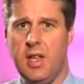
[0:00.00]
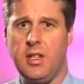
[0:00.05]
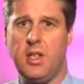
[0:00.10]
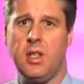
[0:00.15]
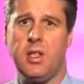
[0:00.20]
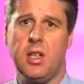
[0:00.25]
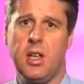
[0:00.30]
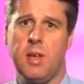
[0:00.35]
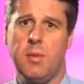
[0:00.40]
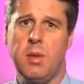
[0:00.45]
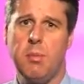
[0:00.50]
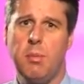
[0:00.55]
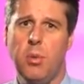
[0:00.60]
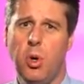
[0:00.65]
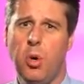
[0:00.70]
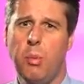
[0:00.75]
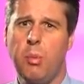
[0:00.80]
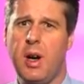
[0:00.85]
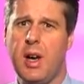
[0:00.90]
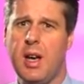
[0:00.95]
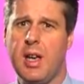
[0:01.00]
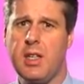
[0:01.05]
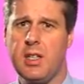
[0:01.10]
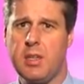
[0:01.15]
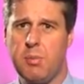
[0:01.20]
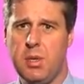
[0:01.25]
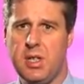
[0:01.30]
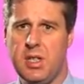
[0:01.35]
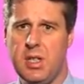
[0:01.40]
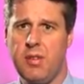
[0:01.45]
is determined more
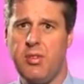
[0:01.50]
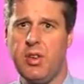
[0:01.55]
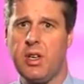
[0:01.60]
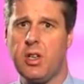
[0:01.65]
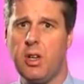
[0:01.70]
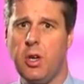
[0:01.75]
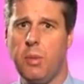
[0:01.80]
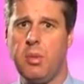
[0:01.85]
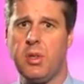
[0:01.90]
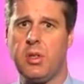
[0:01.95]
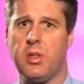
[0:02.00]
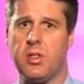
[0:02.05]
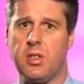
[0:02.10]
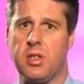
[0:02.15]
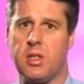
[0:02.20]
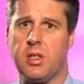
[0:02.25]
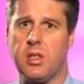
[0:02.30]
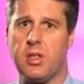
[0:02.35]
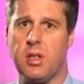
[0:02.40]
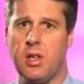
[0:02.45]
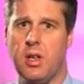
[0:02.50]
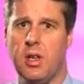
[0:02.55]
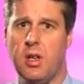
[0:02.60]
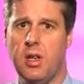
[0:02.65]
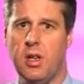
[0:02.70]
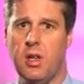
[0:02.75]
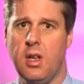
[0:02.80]
by specific competences,